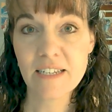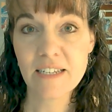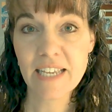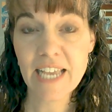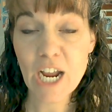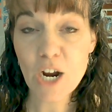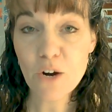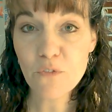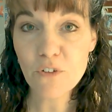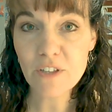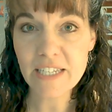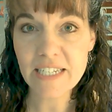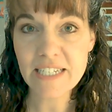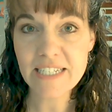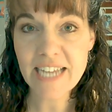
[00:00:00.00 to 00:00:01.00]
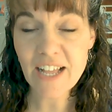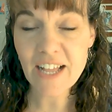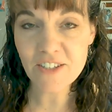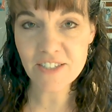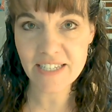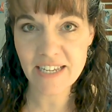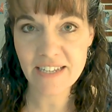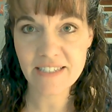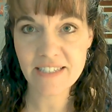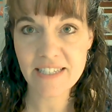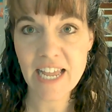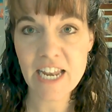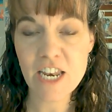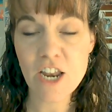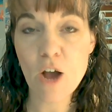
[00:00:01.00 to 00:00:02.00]
carefully tells us
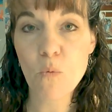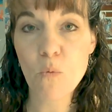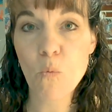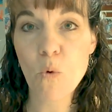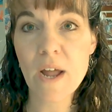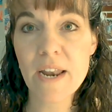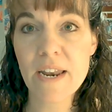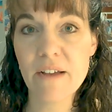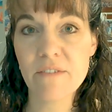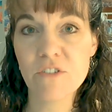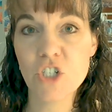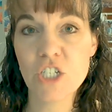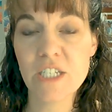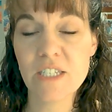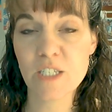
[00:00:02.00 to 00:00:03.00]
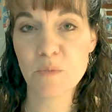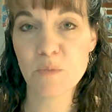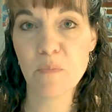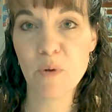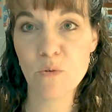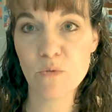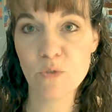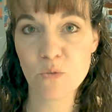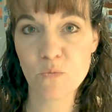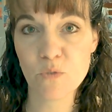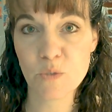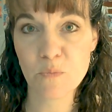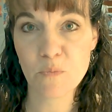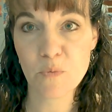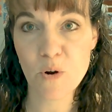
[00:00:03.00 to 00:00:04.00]
that not one of Jesus' bones
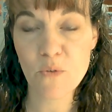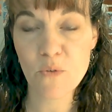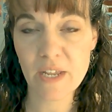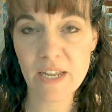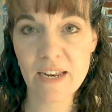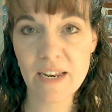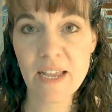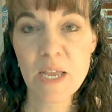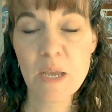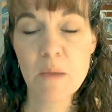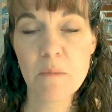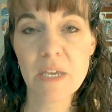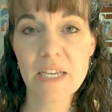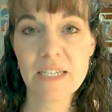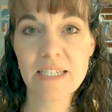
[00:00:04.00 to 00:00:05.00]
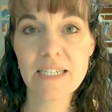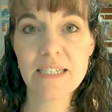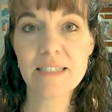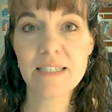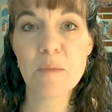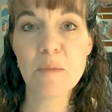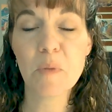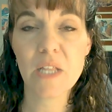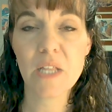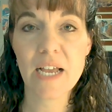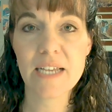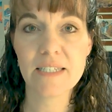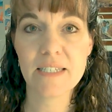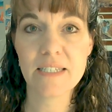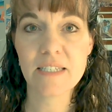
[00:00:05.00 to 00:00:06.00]
was broken because he
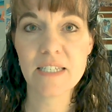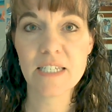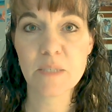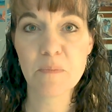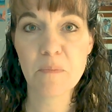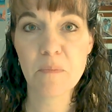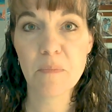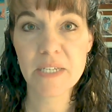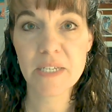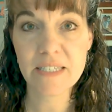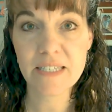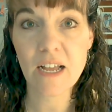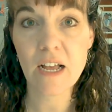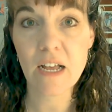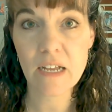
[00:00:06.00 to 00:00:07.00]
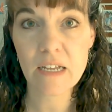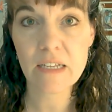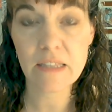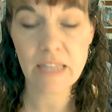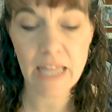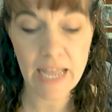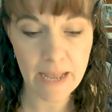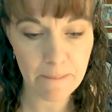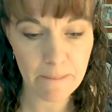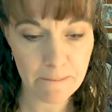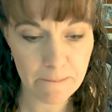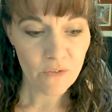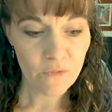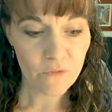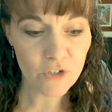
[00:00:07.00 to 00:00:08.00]
symbolizes this Pesach lamb.
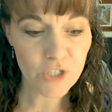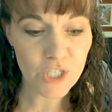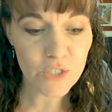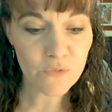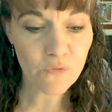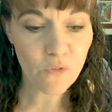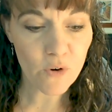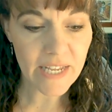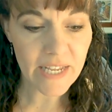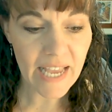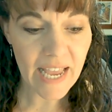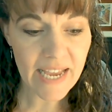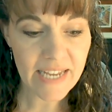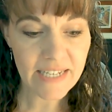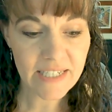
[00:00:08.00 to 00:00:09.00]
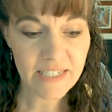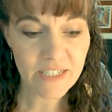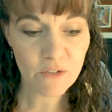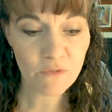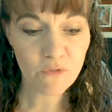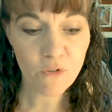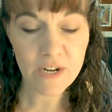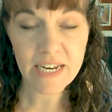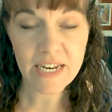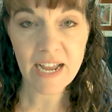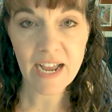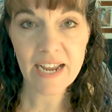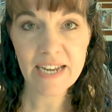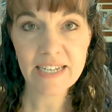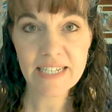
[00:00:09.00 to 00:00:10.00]
Verses 48 to
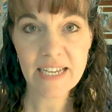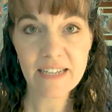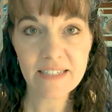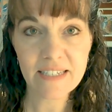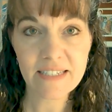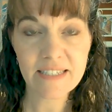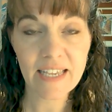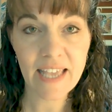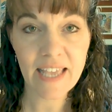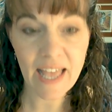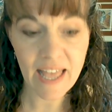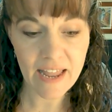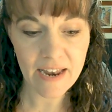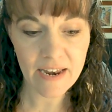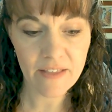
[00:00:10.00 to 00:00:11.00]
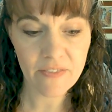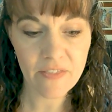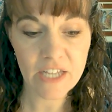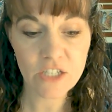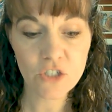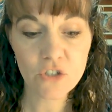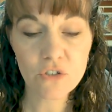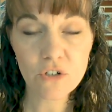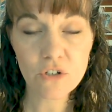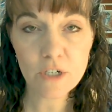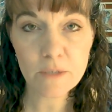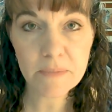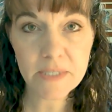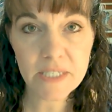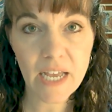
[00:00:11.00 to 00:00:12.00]
49 tells us again that
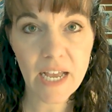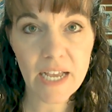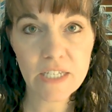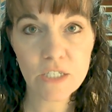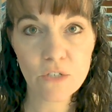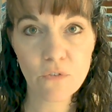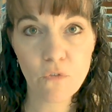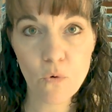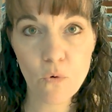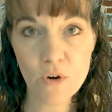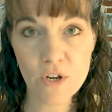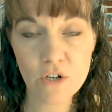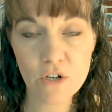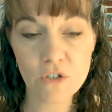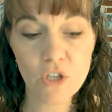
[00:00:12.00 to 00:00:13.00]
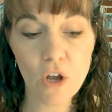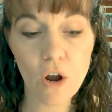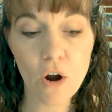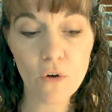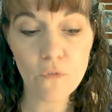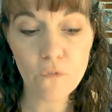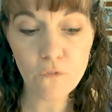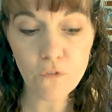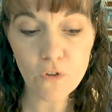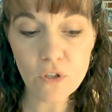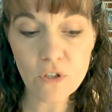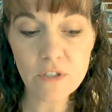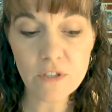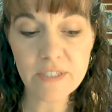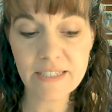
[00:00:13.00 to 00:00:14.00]
circumcised foreigners are
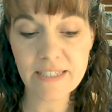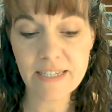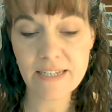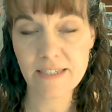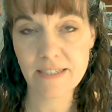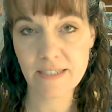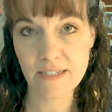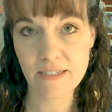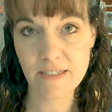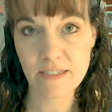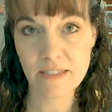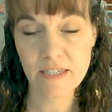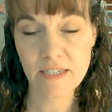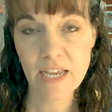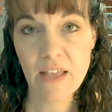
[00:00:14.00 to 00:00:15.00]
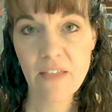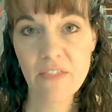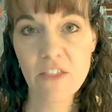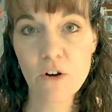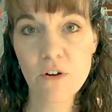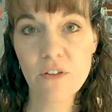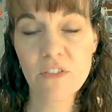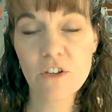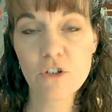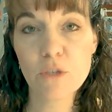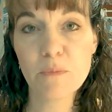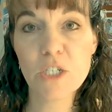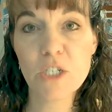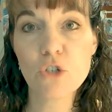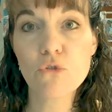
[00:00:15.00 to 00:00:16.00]
full citizens. They're to
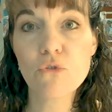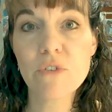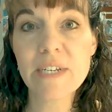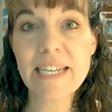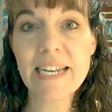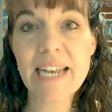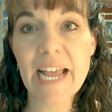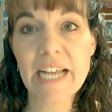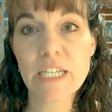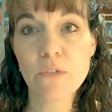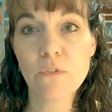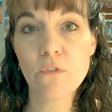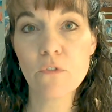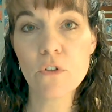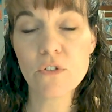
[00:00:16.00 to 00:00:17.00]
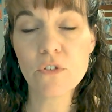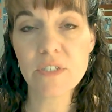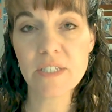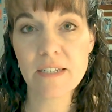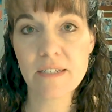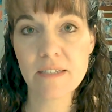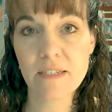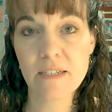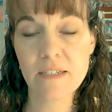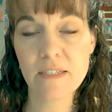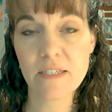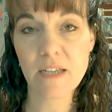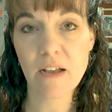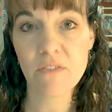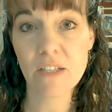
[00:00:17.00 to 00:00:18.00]
be treated as full
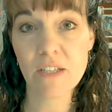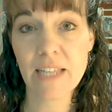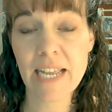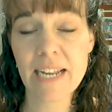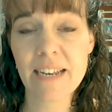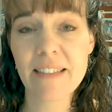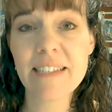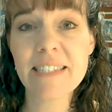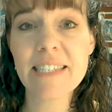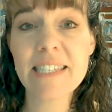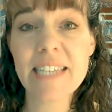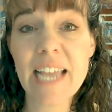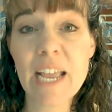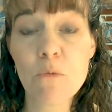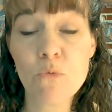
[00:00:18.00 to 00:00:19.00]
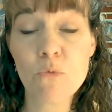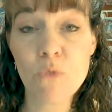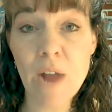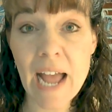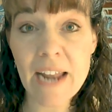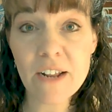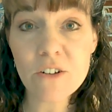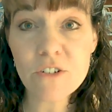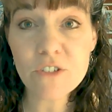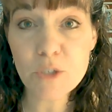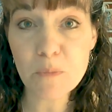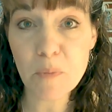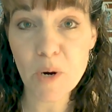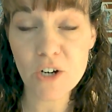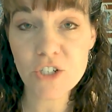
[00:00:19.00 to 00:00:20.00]
citizens of the land. This is a radical
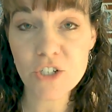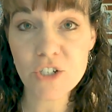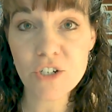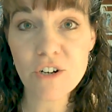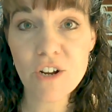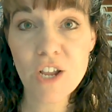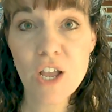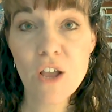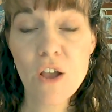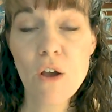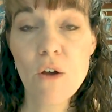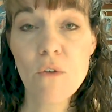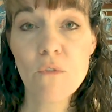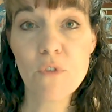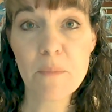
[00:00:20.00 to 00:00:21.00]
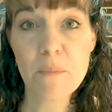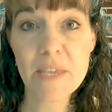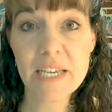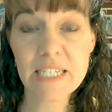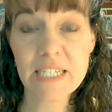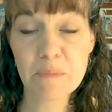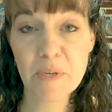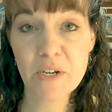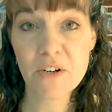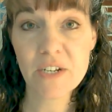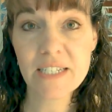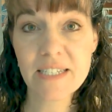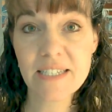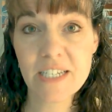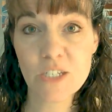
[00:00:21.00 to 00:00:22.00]
departure from the
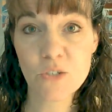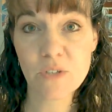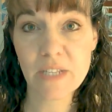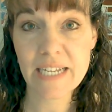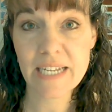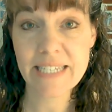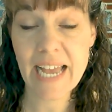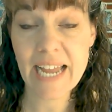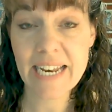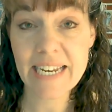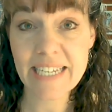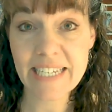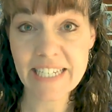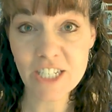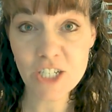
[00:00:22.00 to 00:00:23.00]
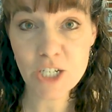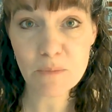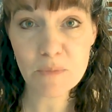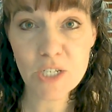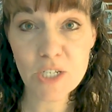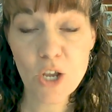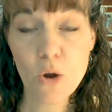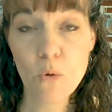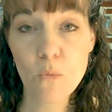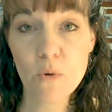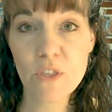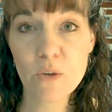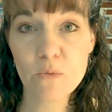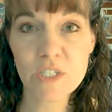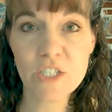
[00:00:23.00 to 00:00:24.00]
experience the Israelites had in Egypt, where
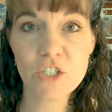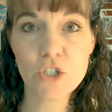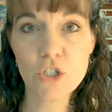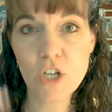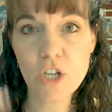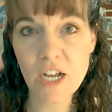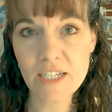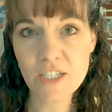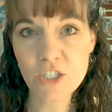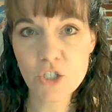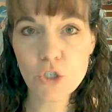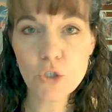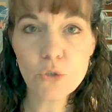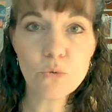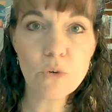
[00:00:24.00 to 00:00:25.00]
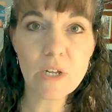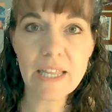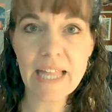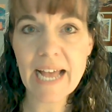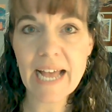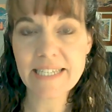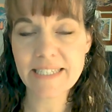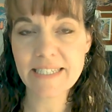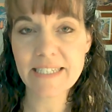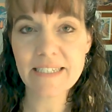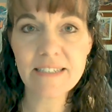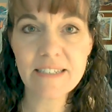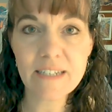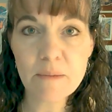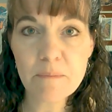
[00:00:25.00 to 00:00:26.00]
there was a two-class
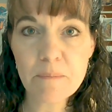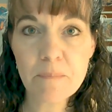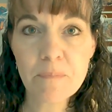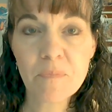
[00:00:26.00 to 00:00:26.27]
system